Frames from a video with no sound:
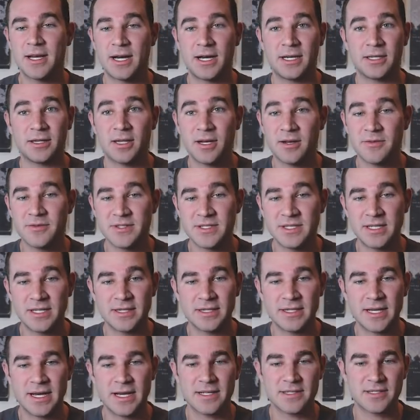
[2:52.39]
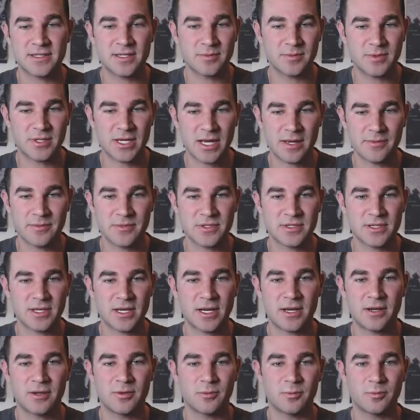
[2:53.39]
I love seeing that. Sometimes
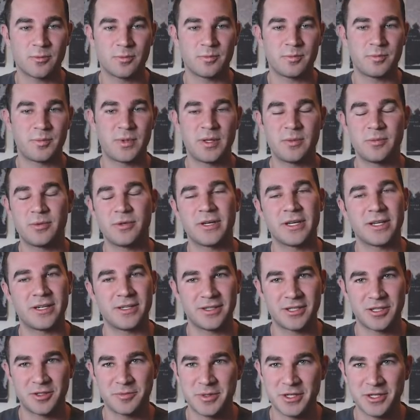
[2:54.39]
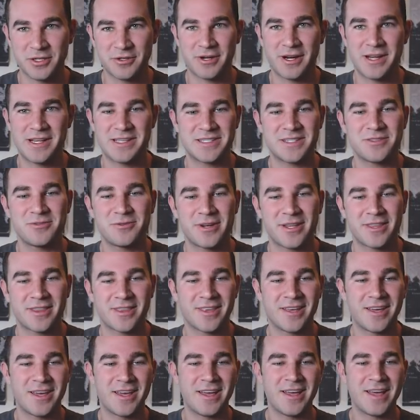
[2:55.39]
people get a little bit crazy
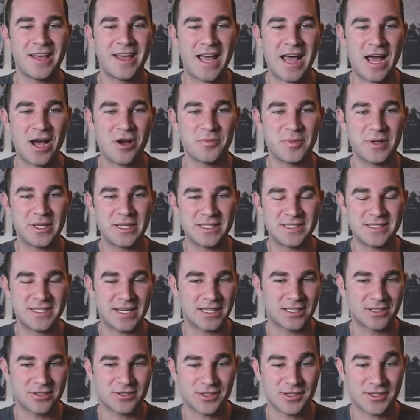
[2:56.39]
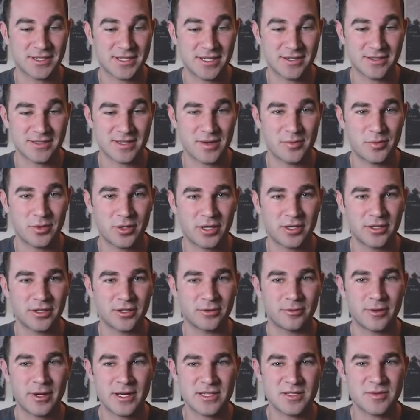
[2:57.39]
with how many technical skills they put on
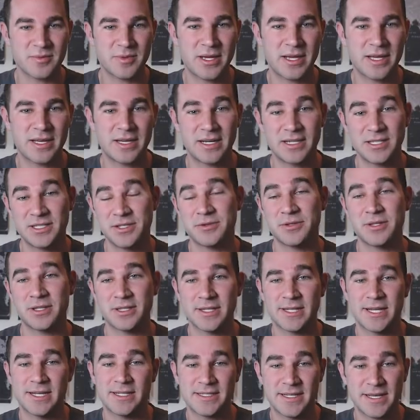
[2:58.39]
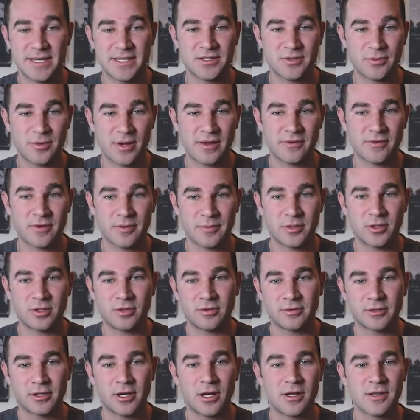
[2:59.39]
their resume, and I do think that takes away from it
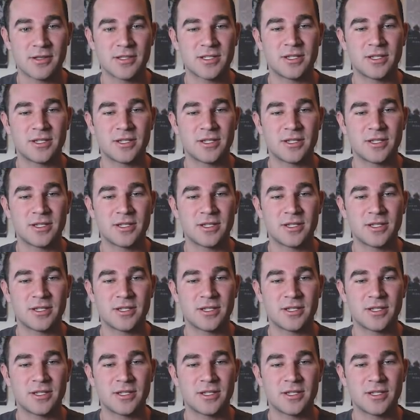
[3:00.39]
overall.